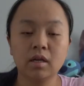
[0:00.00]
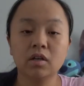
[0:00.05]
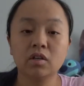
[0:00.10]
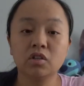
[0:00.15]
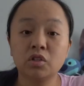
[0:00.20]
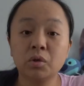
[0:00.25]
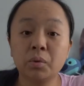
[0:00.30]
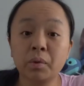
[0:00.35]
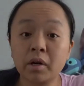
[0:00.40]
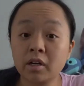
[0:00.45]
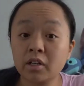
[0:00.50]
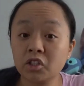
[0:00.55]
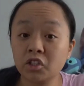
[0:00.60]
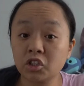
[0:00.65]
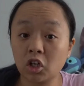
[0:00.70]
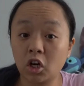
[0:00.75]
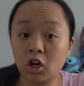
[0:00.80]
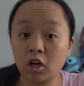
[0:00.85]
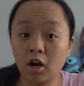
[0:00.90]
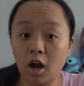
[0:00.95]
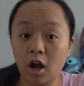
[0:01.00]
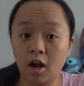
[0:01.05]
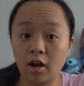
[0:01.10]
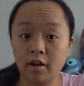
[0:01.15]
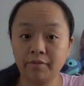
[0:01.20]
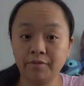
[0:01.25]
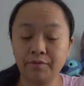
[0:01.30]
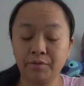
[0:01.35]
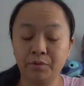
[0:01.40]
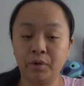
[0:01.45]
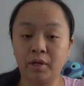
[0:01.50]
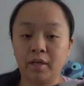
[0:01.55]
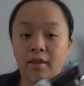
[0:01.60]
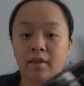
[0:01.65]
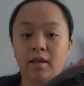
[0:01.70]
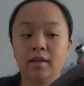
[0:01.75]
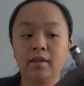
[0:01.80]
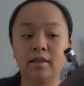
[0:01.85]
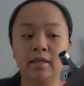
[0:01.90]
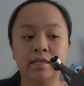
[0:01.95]
So we're gonna start off
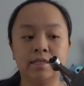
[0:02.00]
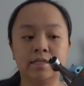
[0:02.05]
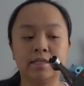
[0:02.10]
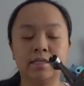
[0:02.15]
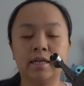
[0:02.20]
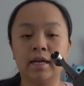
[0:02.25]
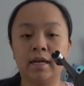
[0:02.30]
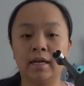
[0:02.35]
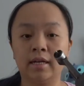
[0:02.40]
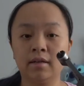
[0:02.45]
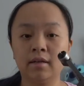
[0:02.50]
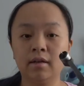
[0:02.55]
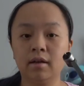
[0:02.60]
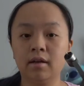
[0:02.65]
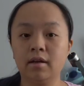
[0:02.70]
with the skin